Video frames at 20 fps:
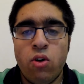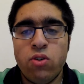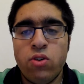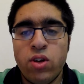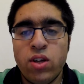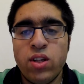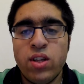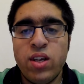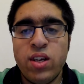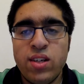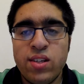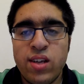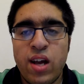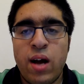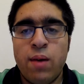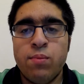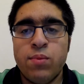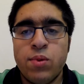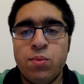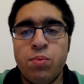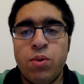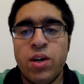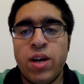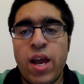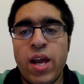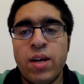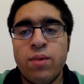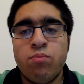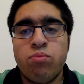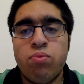doing the exams, but
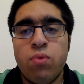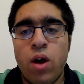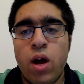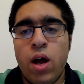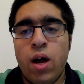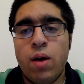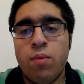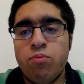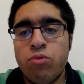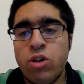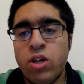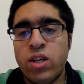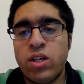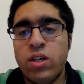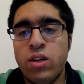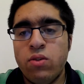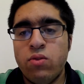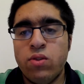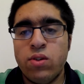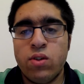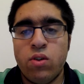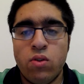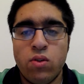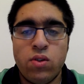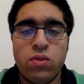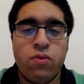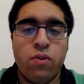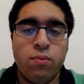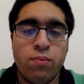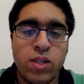getting predicted
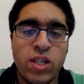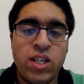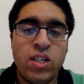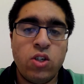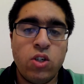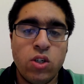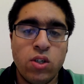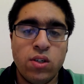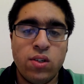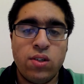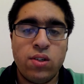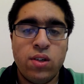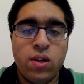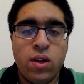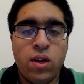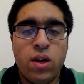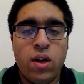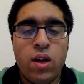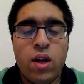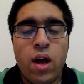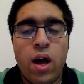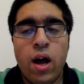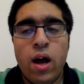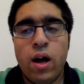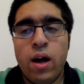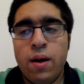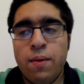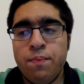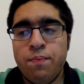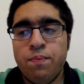results from teachers.
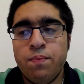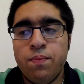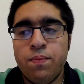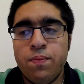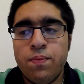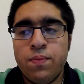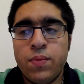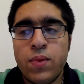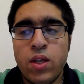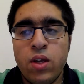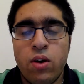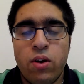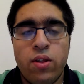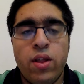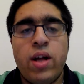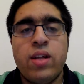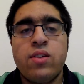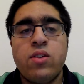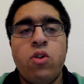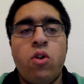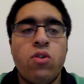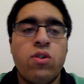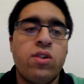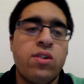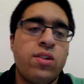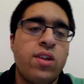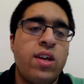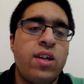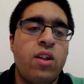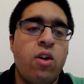That's not to
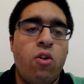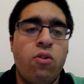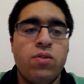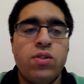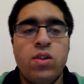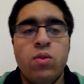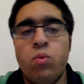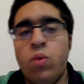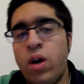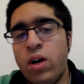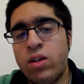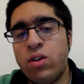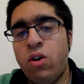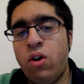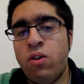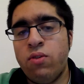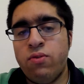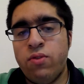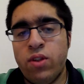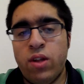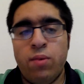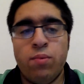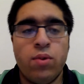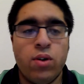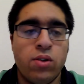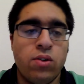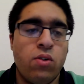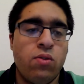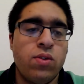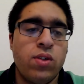say they obviously worked hard for them,
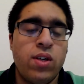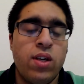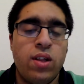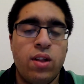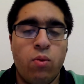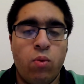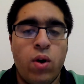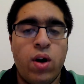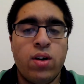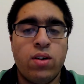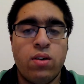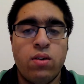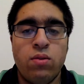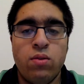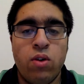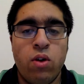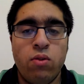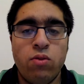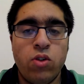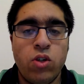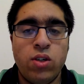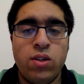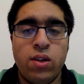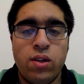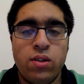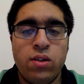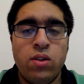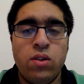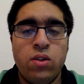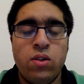because obviously they worked.
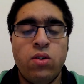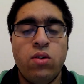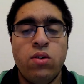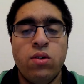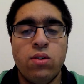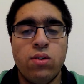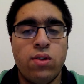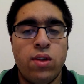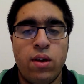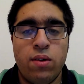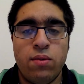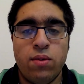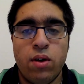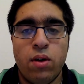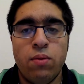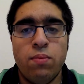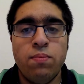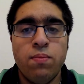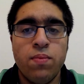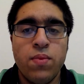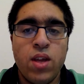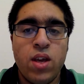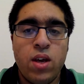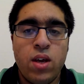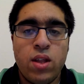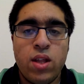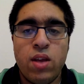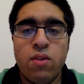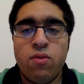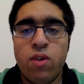GCSE students,
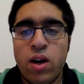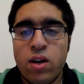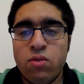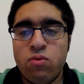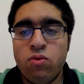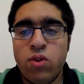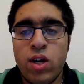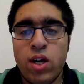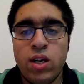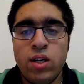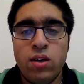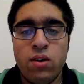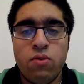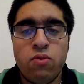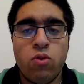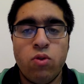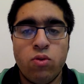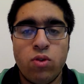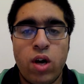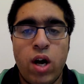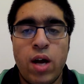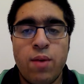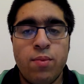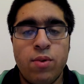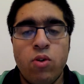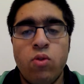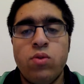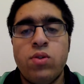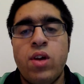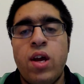they've had a really difficult time,
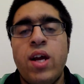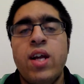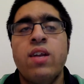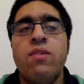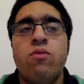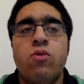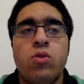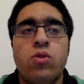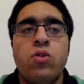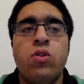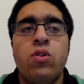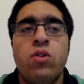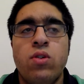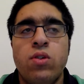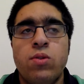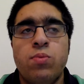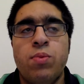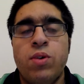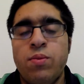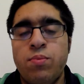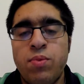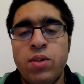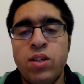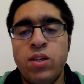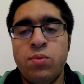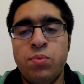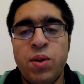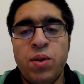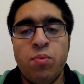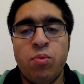and also A-level students. But
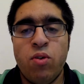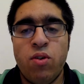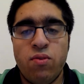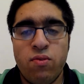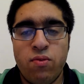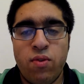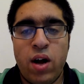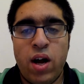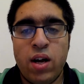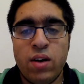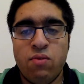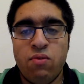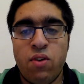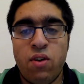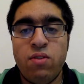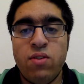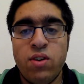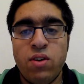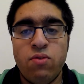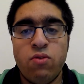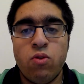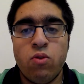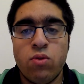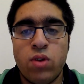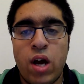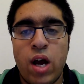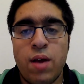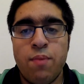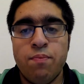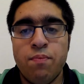these people have had a very difficult
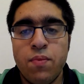time.